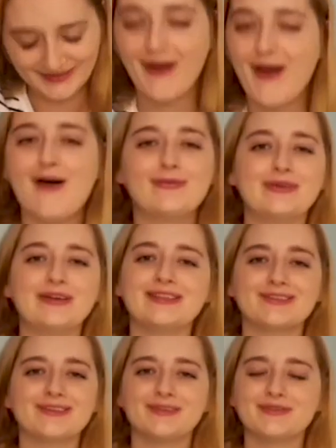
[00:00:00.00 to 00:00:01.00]
halfway
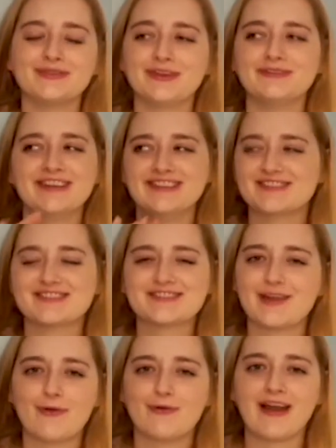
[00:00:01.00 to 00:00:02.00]
through the film, I just
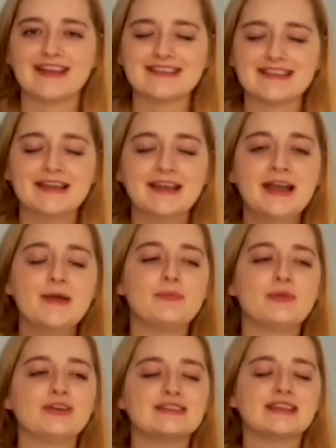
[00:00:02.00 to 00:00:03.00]
stopped writing
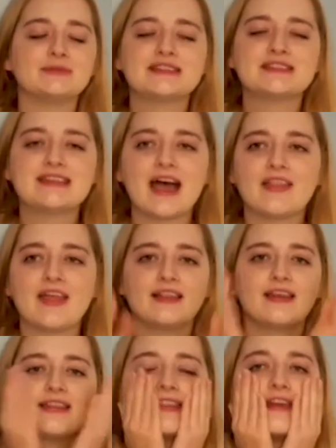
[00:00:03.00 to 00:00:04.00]
because I was sat there
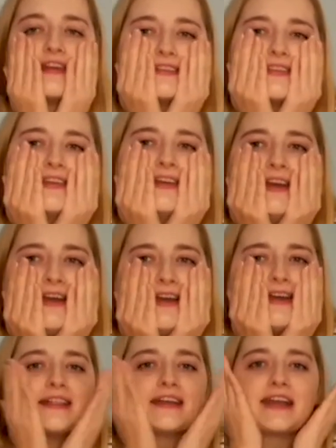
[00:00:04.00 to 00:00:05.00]
like this,
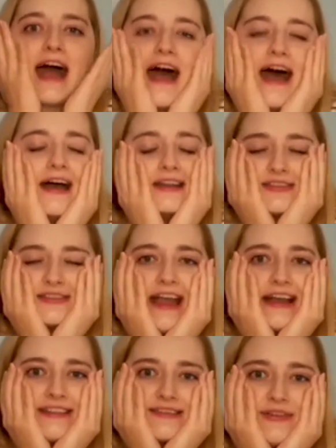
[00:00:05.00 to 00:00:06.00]
like uh, I just
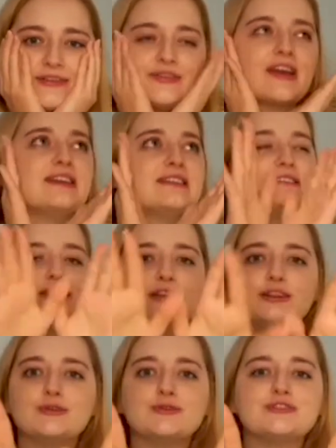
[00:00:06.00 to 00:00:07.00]
hands on face,
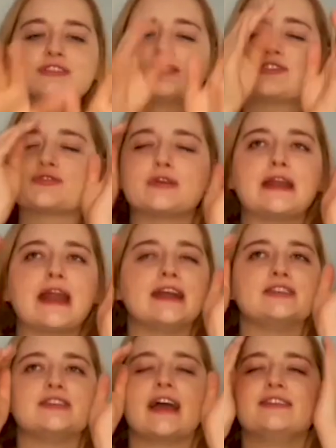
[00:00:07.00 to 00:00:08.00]
glued to the screen.
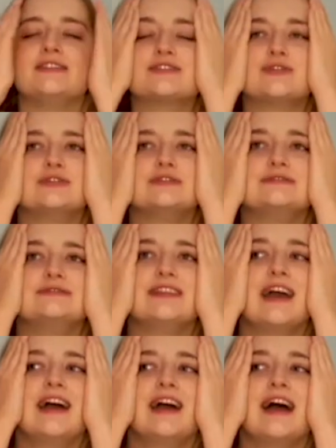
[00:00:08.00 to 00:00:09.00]
I, I just couldn't.
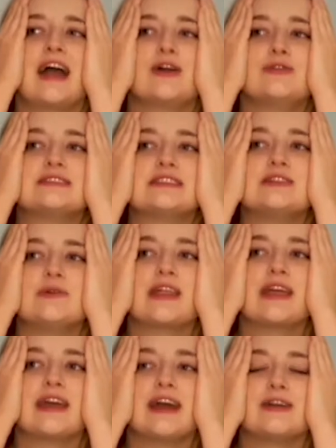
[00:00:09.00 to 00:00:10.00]
I couldn't deal with
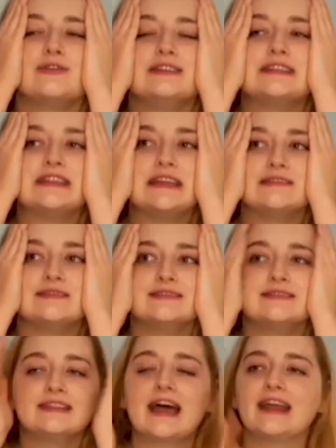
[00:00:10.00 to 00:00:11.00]
it. I couldn't deal.
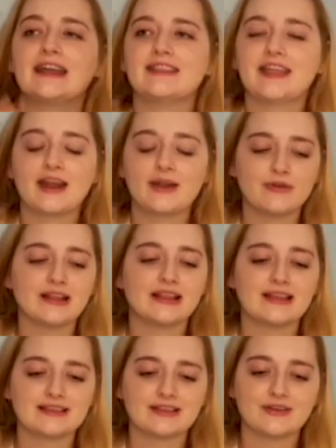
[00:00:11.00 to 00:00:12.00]
And I, then I
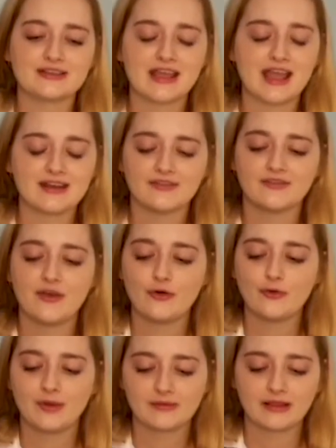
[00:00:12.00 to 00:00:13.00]
realised I got to the end of the
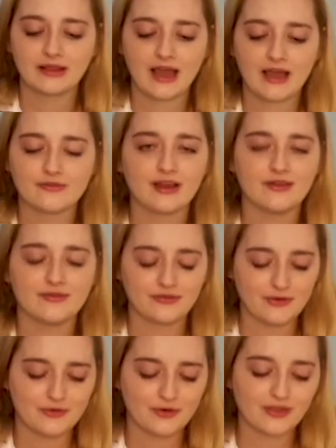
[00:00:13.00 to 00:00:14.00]
film and I'm like, I've, I've
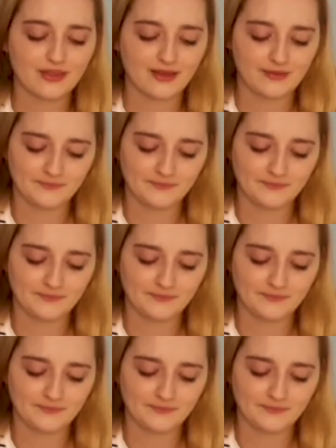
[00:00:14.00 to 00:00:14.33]
wrote nothing.